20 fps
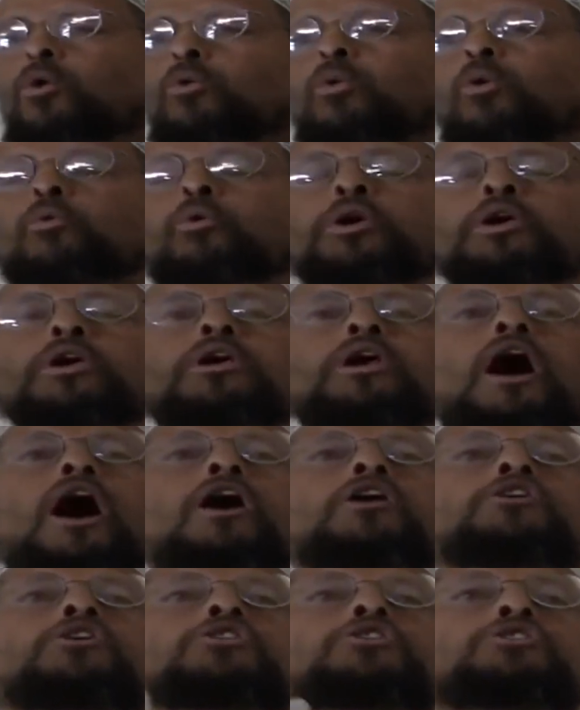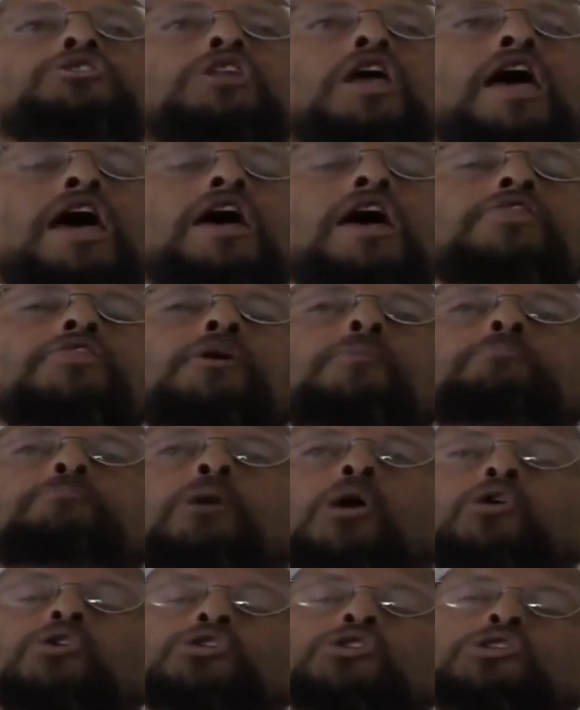When we understand the
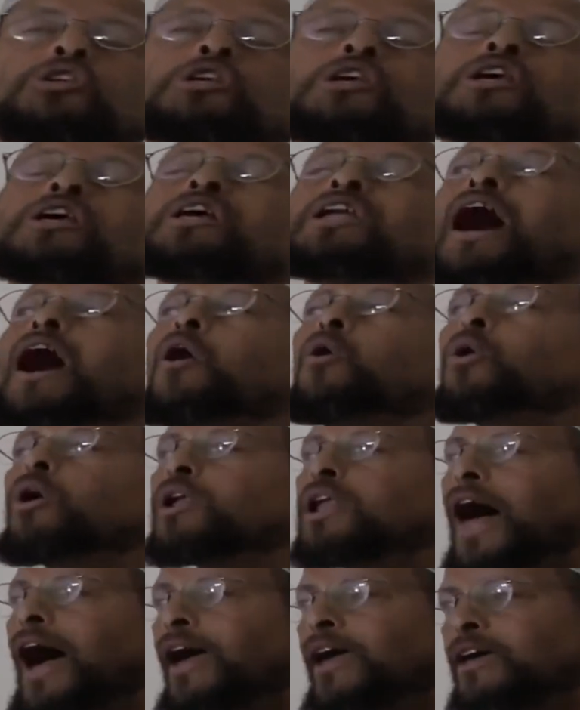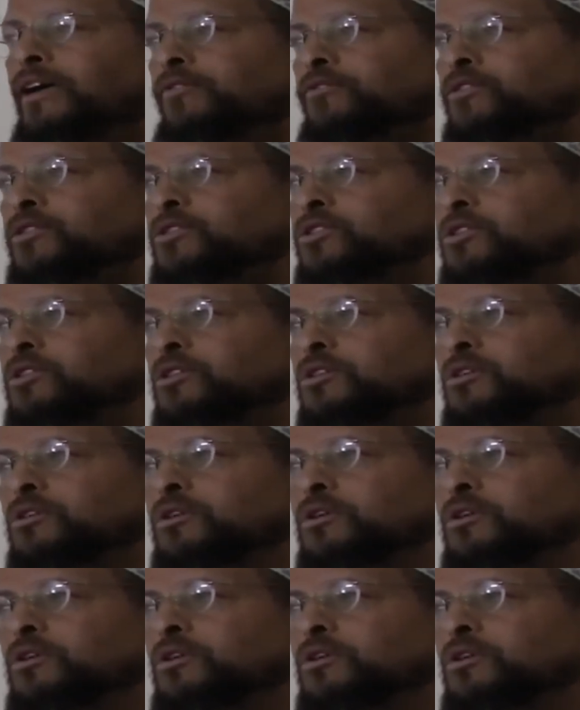mercy in our lives,